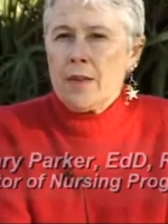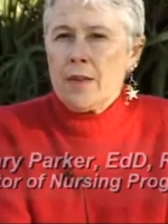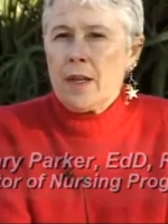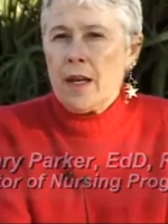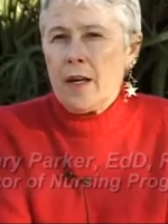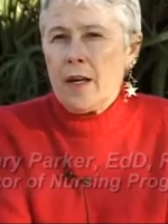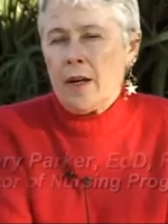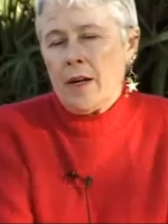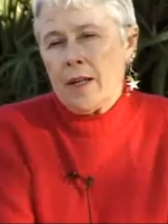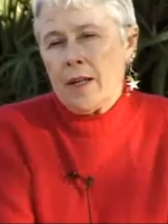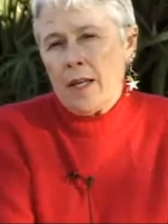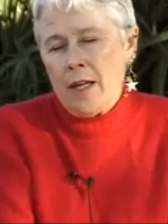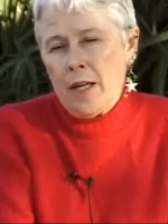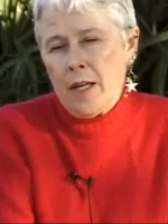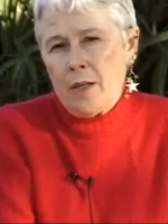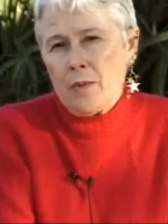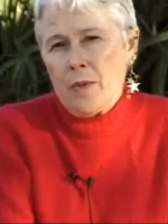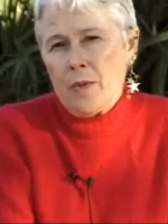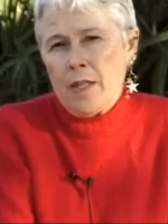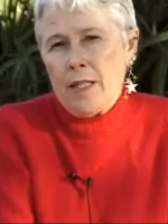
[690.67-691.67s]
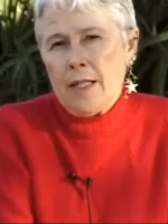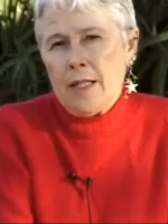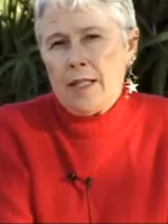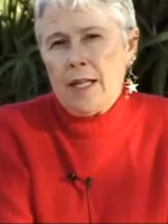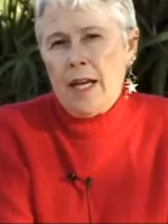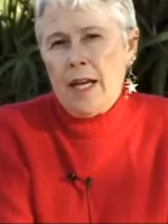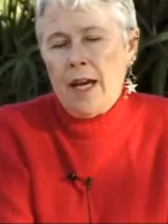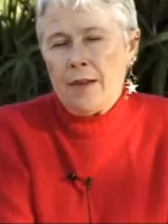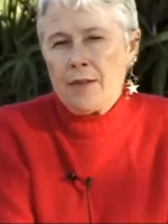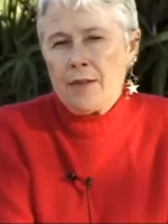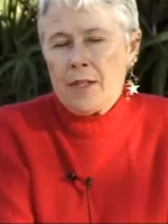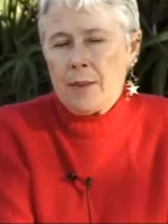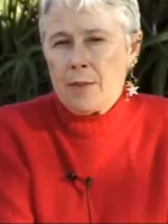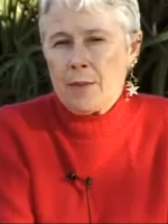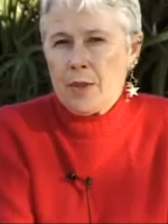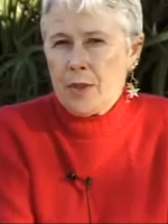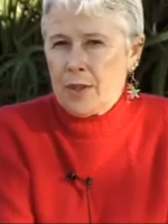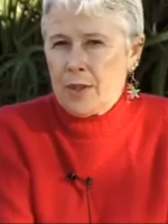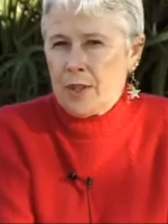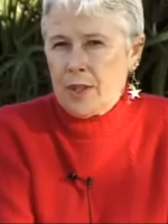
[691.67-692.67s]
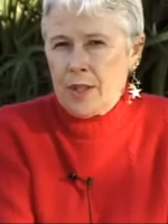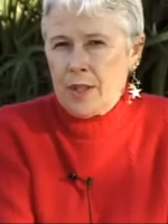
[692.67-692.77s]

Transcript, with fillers: There again, we need to have some good,